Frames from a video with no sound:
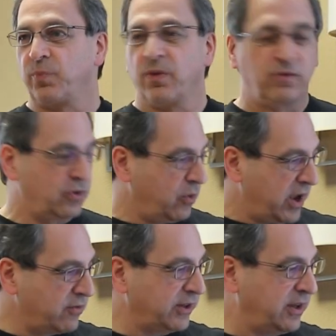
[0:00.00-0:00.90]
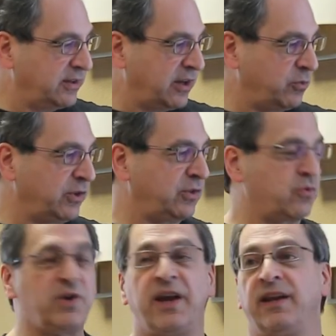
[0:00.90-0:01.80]
So everything that was
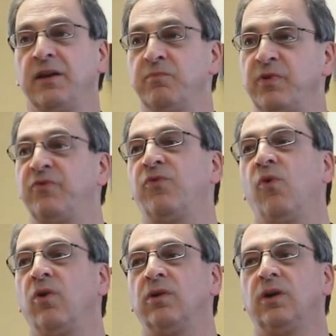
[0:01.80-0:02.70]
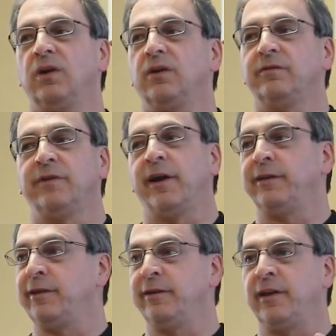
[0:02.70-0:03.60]
creating before
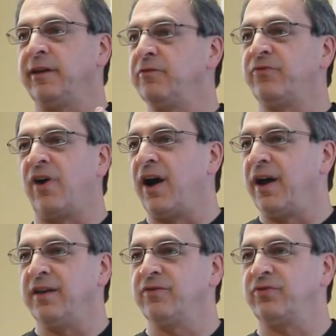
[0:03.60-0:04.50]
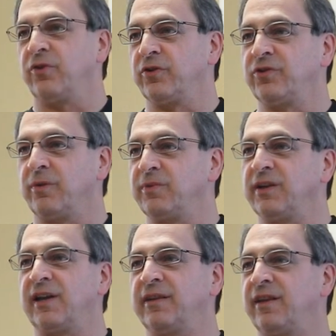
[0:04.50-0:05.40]
1985 or
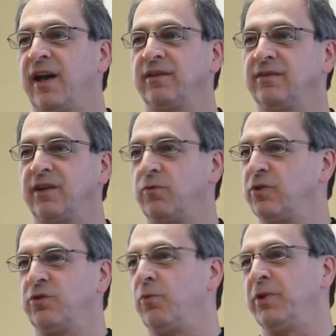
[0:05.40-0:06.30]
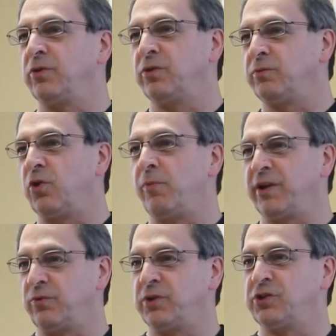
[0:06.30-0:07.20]
something like that, there was no back
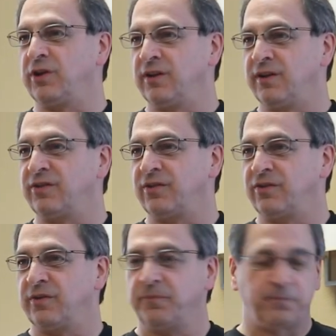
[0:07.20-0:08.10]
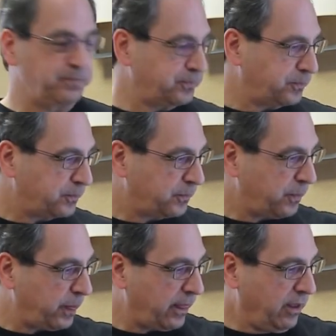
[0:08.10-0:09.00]
switching in the system.
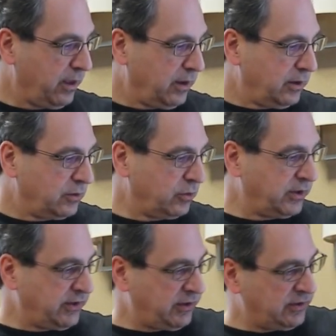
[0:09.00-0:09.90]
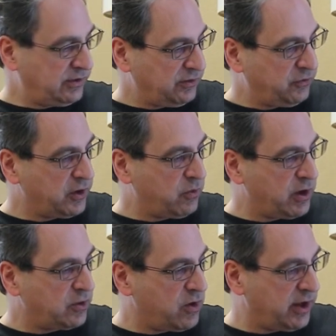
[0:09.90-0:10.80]
So this is
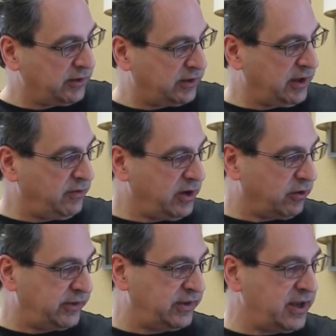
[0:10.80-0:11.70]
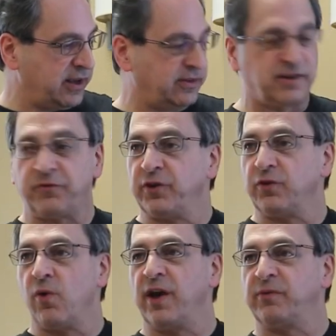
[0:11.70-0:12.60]
41 OS, CV or CX, different
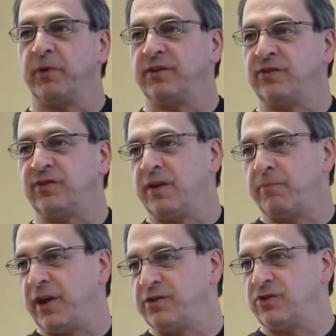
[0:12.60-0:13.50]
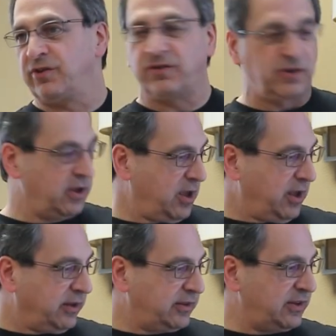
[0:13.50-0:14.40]
OS but the same pages.
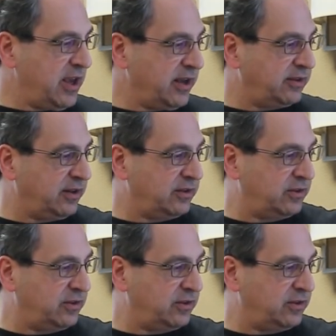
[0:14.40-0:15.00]
CX